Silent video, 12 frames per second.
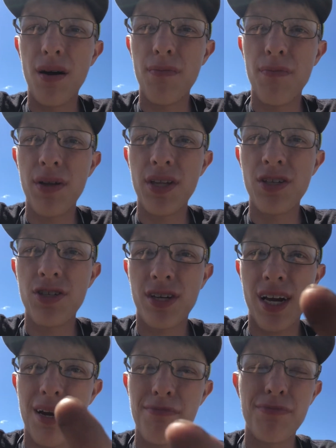But you should have
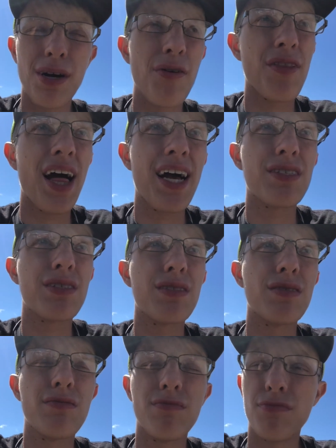got them probably
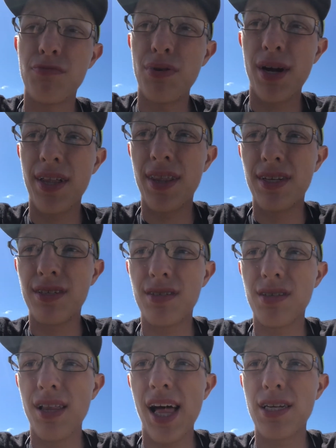this
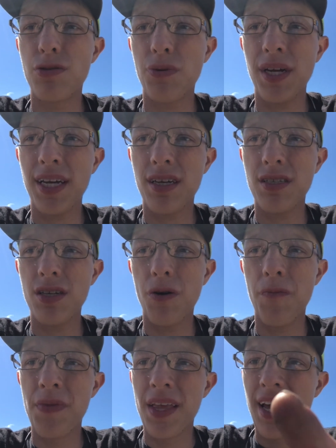last week. So
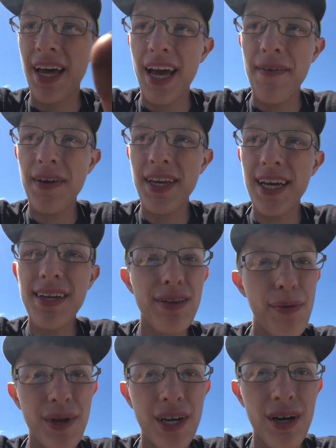if you did, let
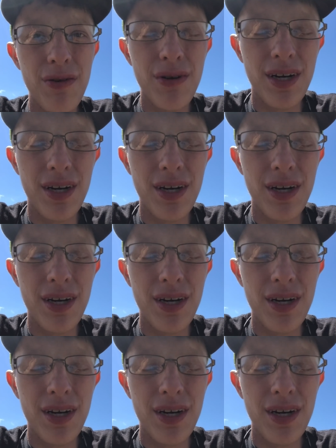me know.